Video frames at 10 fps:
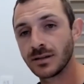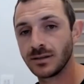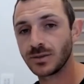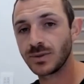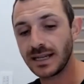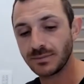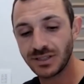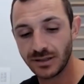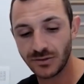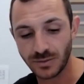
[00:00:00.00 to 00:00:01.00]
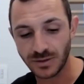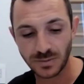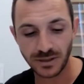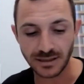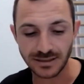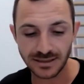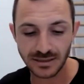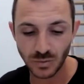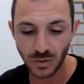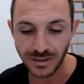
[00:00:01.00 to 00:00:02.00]
The reason I'm sharing this from experience, this
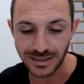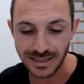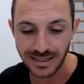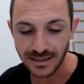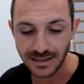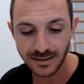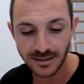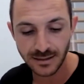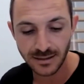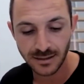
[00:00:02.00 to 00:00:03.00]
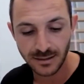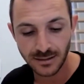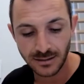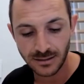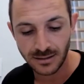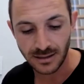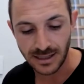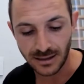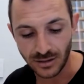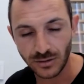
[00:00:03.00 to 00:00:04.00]
is what we did
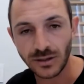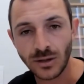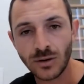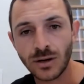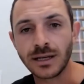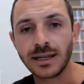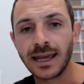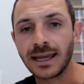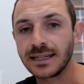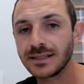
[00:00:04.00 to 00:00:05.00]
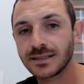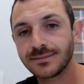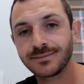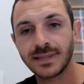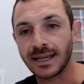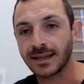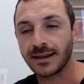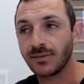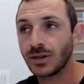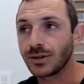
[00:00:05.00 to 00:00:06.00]
early on. And it just, like,
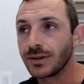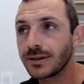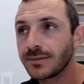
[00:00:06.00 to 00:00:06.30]
I've learned.